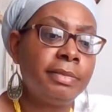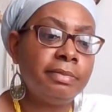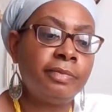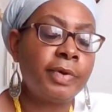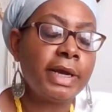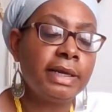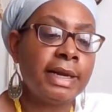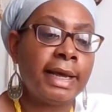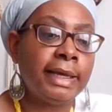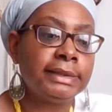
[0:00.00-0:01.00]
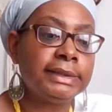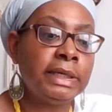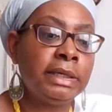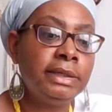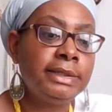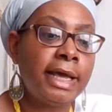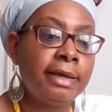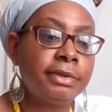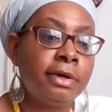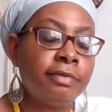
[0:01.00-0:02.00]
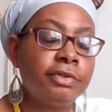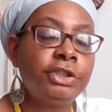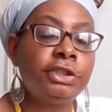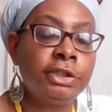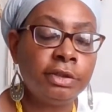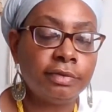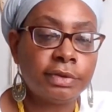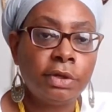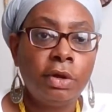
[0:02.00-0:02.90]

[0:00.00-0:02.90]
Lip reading: recognize any types of shifts